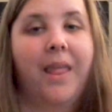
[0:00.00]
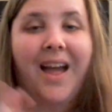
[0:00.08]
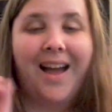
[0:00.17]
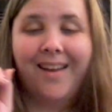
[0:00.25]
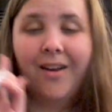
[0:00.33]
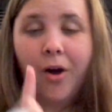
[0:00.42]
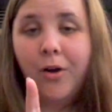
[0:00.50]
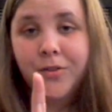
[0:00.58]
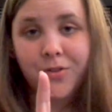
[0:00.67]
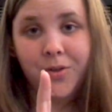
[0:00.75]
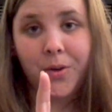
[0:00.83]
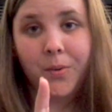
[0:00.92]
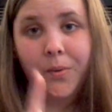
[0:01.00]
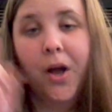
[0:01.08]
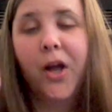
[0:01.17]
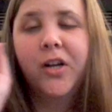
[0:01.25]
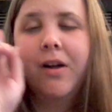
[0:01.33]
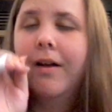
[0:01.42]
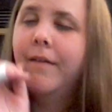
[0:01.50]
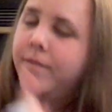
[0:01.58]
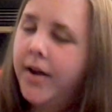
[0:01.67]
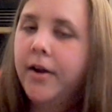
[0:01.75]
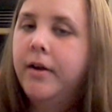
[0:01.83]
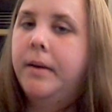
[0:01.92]
I also got a
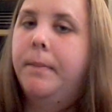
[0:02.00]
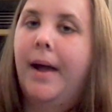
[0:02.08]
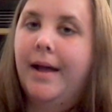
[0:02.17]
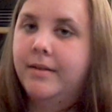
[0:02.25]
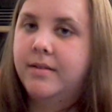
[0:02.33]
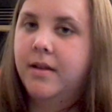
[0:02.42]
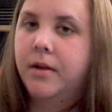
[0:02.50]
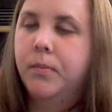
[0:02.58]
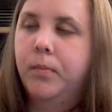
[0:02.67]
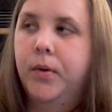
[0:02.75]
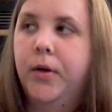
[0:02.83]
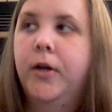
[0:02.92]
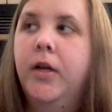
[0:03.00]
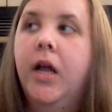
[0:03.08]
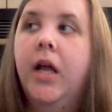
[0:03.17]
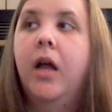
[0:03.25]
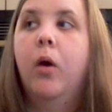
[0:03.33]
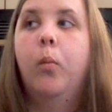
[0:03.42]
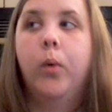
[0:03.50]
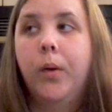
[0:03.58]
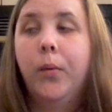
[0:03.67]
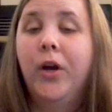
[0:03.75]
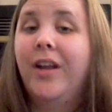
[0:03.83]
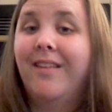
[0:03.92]
very bad sunburn. We
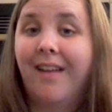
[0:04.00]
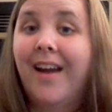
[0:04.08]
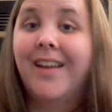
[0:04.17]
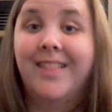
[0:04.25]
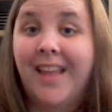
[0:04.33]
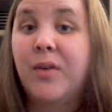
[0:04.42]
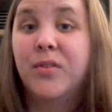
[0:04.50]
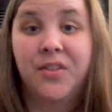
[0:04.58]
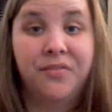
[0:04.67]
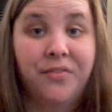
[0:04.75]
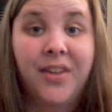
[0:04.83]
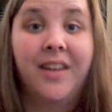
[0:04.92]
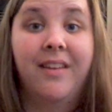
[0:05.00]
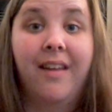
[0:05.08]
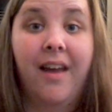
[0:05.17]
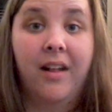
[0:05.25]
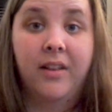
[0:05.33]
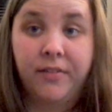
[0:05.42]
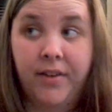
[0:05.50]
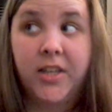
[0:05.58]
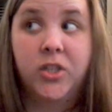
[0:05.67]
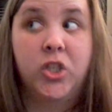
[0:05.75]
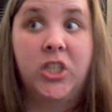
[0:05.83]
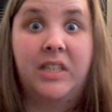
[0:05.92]
were at 9,000 feet
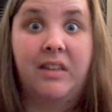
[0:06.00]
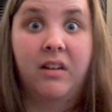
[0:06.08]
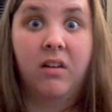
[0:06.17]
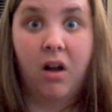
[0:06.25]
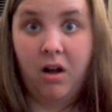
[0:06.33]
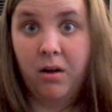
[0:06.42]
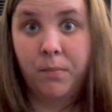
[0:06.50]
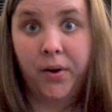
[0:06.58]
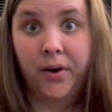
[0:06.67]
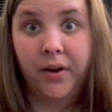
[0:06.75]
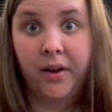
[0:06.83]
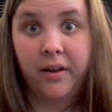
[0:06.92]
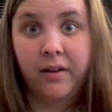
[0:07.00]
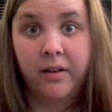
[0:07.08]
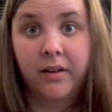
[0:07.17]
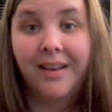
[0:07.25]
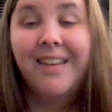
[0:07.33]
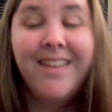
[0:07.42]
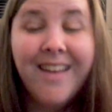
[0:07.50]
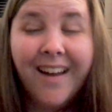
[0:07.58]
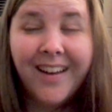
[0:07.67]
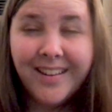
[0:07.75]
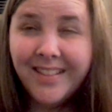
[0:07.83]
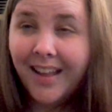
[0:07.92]
elevation in Cajamarca.
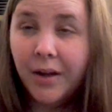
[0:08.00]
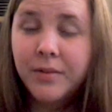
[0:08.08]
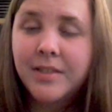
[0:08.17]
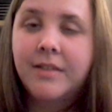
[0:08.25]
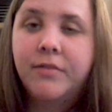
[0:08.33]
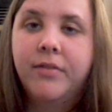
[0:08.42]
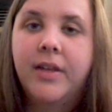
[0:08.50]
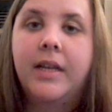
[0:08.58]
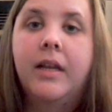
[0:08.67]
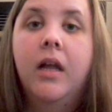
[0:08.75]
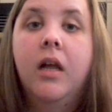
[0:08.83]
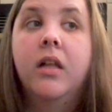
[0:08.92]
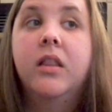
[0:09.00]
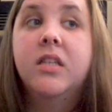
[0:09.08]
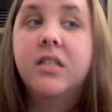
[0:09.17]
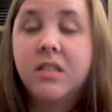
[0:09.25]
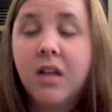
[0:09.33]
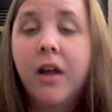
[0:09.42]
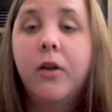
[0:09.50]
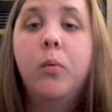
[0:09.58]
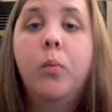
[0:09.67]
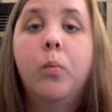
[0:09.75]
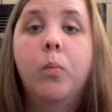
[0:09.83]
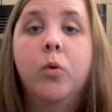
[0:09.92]
9,000 feet. The sun
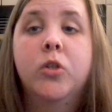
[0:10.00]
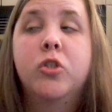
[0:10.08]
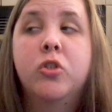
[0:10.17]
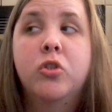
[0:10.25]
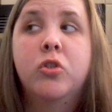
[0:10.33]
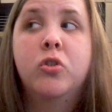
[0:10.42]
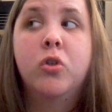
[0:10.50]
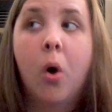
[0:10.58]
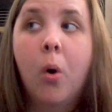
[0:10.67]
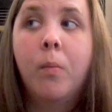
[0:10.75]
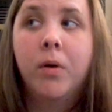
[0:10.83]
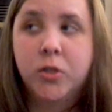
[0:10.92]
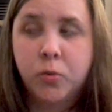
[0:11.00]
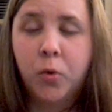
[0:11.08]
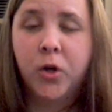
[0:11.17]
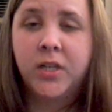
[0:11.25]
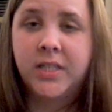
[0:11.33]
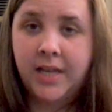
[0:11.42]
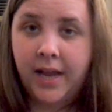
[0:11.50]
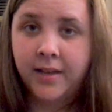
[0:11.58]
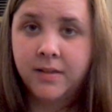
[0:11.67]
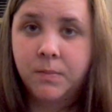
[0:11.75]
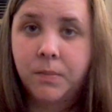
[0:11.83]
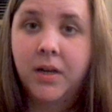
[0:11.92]
was so much more
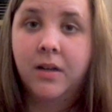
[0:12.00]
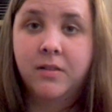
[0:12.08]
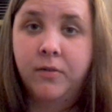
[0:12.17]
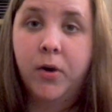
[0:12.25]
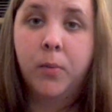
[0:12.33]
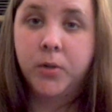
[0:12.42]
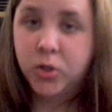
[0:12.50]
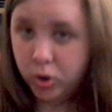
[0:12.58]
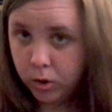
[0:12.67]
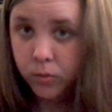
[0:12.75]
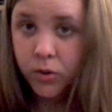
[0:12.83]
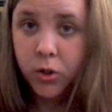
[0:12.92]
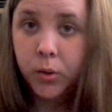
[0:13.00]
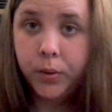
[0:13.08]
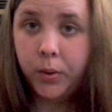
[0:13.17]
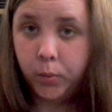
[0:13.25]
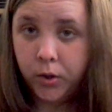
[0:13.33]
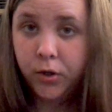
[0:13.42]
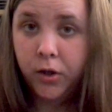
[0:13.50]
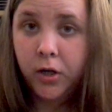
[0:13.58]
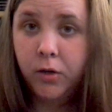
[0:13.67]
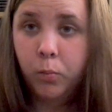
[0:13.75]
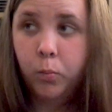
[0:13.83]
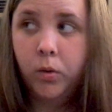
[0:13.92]
intense because of how much closer we were
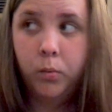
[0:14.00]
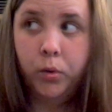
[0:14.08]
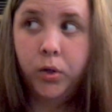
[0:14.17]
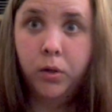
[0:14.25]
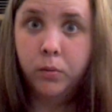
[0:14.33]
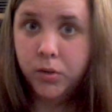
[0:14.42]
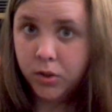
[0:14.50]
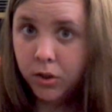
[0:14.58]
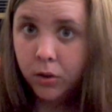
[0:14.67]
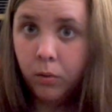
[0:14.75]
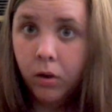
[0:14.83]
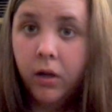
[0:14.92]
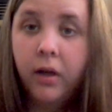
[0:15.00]
than we were used to.